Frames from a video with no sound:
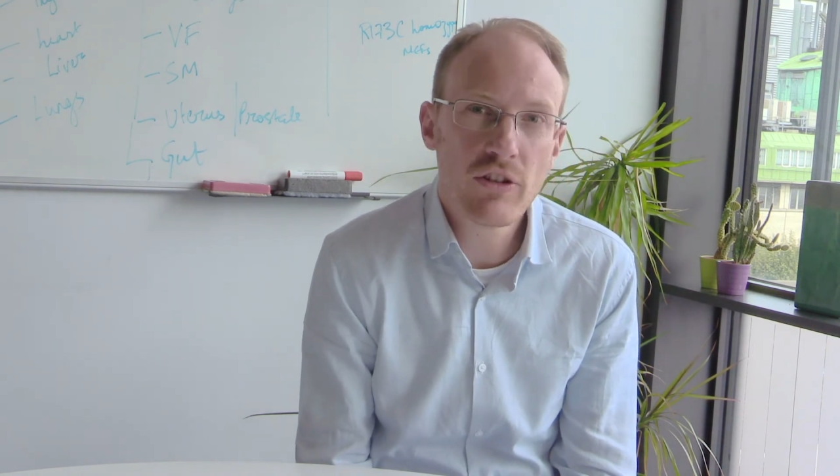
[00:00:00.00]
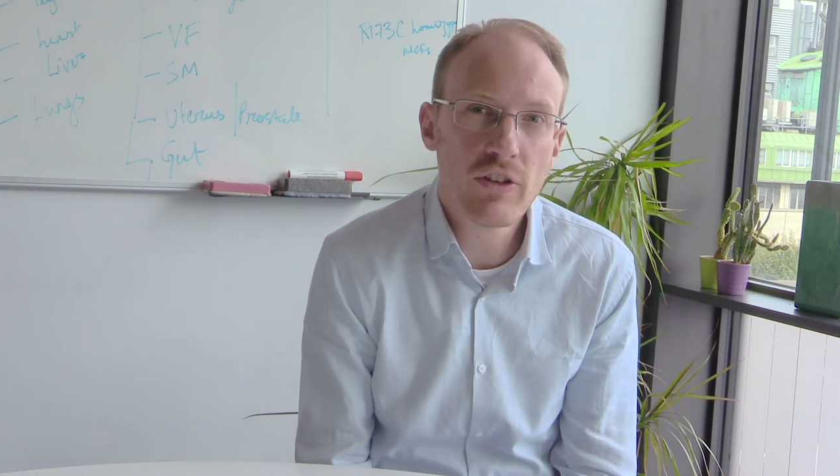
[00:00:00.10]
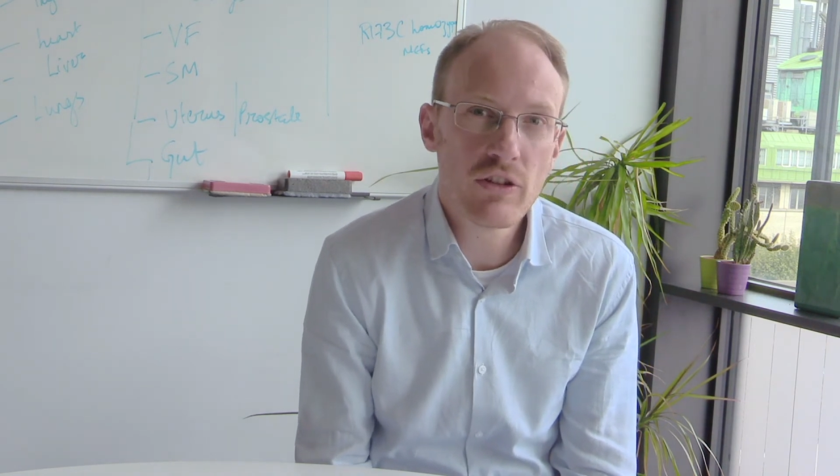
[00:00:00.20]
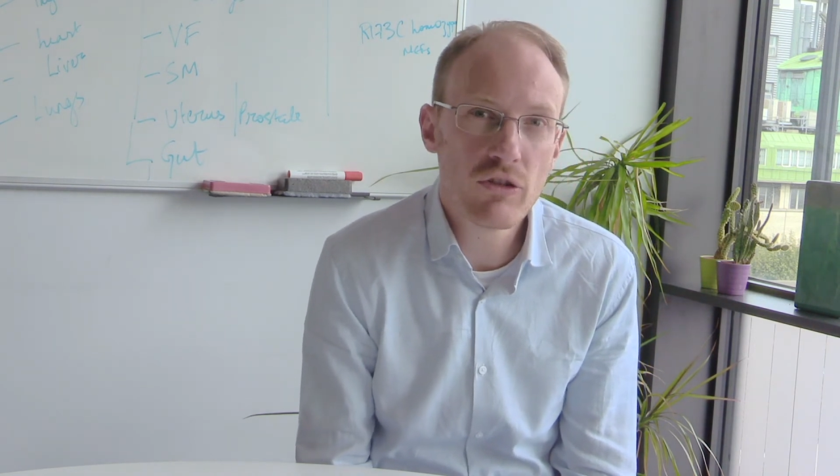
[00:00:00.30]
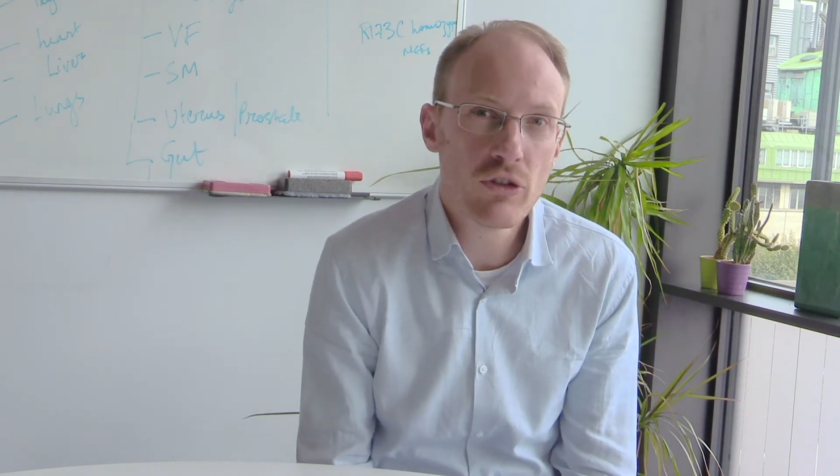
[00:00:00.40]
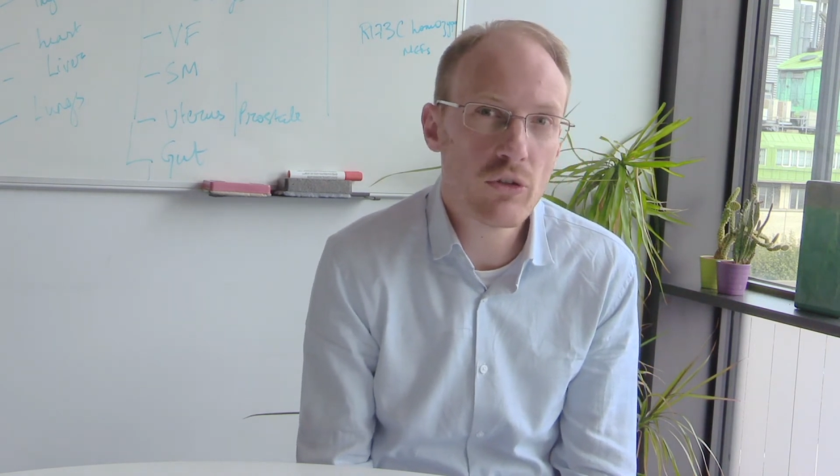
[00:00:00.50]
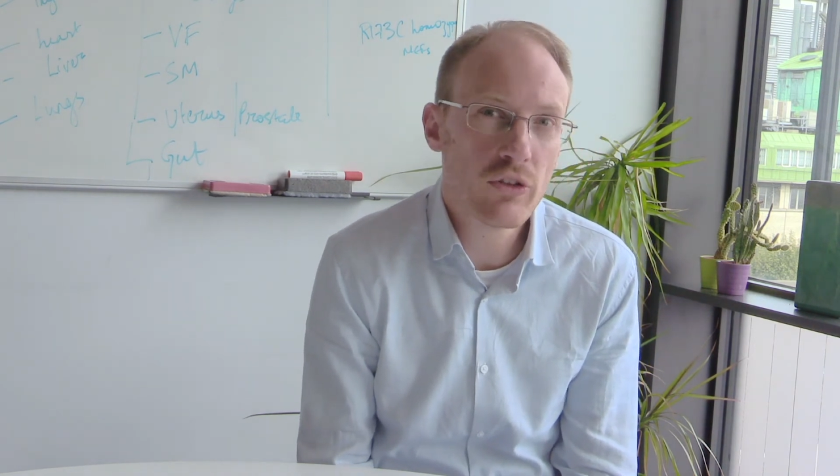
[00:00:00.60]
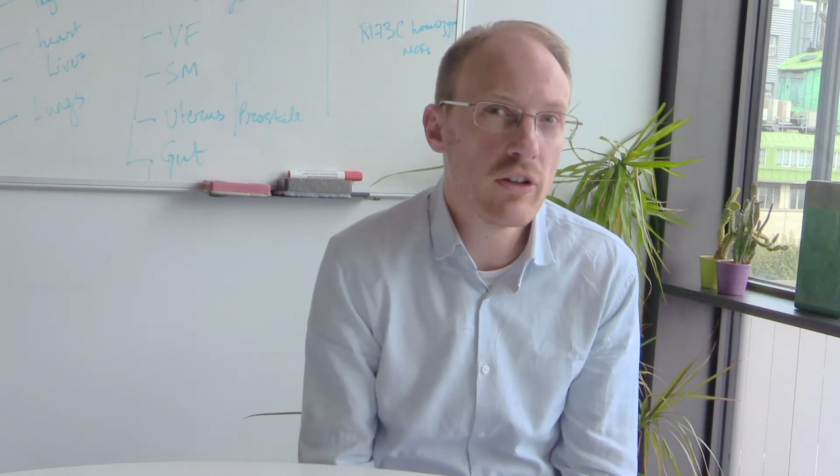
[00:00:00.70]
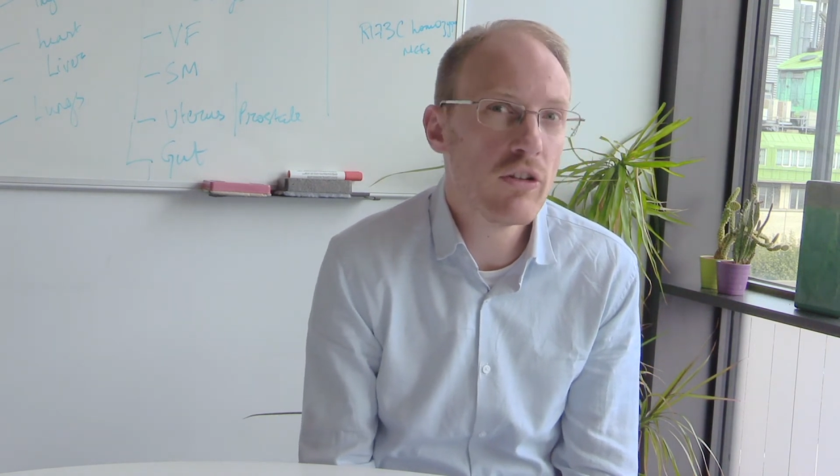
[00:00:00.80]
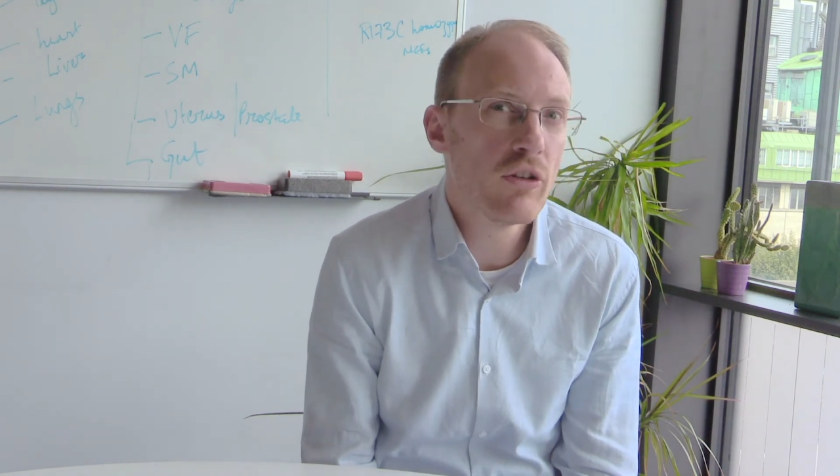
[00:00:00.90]
of these results
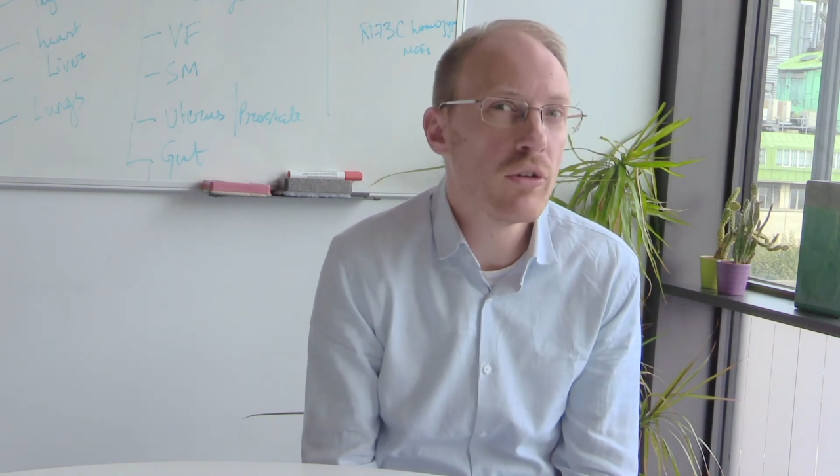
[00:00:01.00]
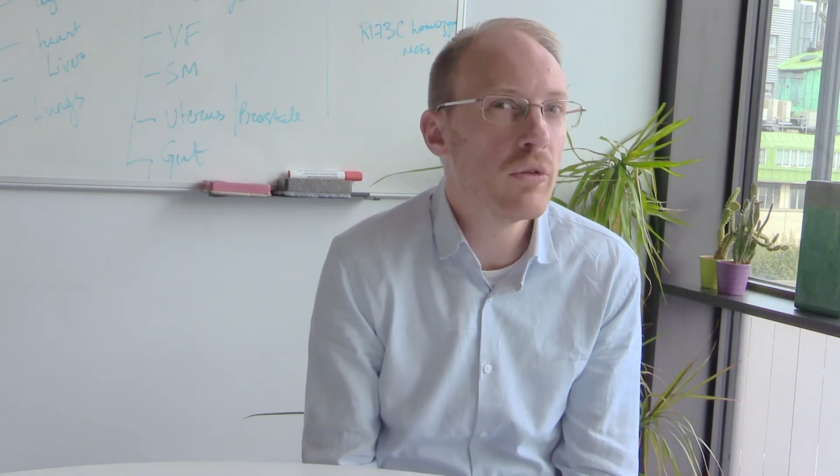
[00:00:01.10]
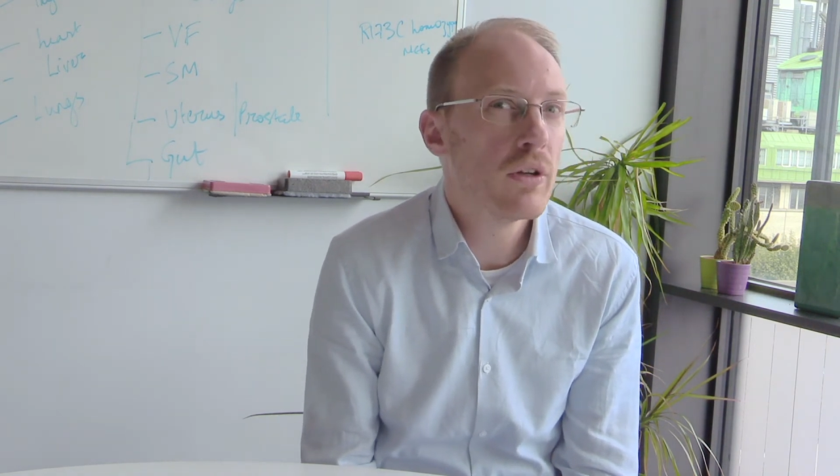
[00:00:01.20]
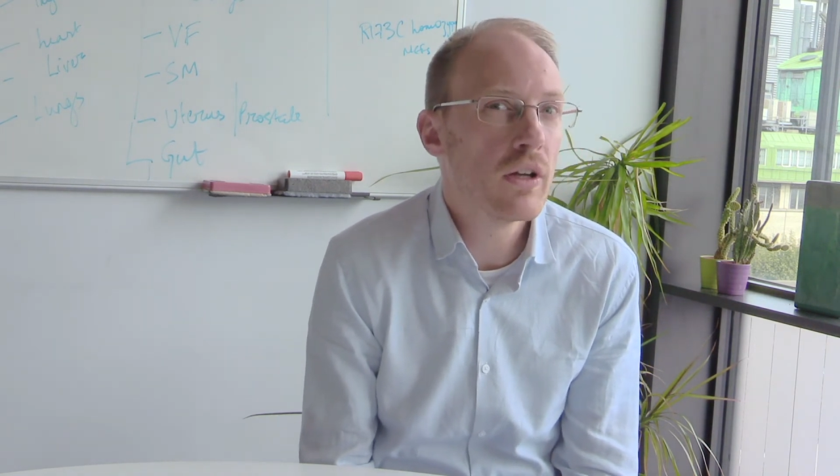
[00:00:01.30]
into